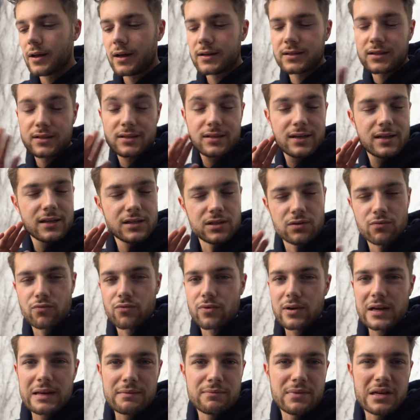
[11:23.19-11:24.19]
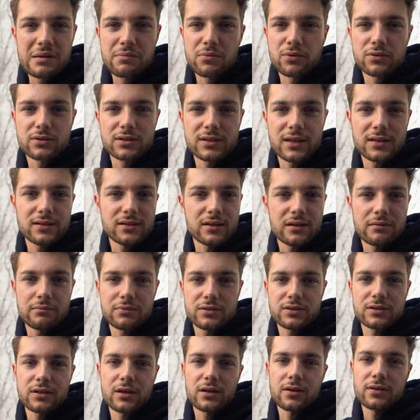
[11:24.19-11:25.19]
as I said, it's a really minimal setup,
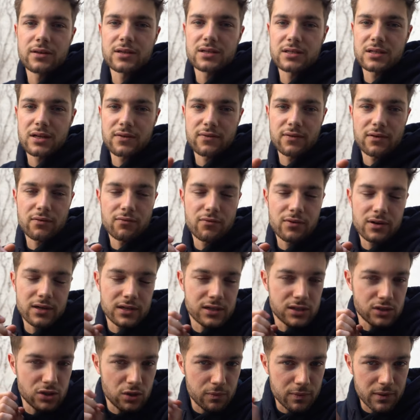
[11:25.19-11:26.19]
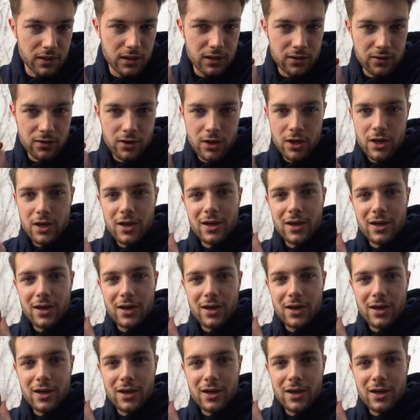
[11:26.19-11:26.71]
so there's nothing really stopping you.